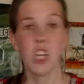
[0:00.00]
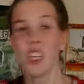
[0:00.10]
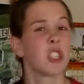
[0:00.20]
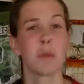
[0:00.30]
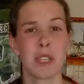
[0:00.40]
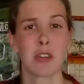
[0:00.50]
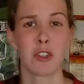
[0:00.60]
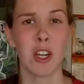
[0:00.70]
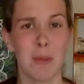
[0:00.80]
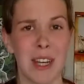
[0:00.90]
So I'm gonna go
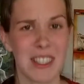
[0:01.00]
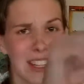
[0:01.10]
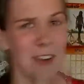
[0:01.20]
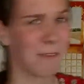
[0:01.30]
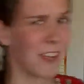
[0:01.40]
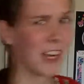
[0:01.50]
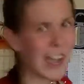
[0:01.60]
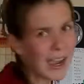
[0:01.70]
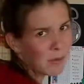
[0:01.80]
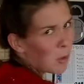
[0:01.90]
try on my next outfit.
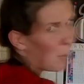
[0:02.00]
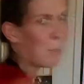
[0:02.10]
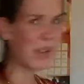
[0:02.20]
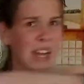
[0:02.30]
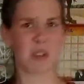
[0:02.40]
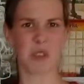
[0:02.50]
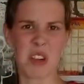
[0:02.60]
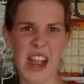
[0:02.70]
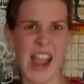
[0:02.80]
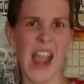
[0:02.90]
I will be
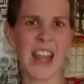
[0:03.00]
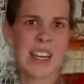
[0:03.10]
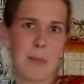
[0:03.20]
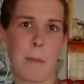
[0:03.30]
right